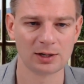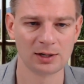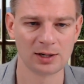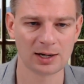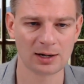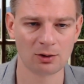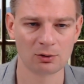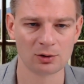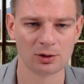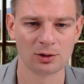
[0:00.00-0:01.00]

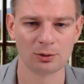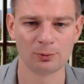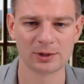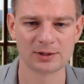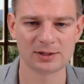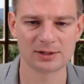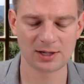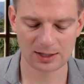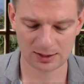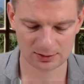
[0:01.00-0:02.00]
Now, we
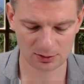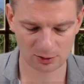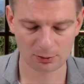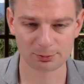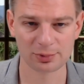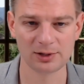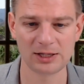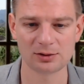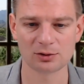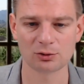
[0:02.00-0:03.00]
take the complete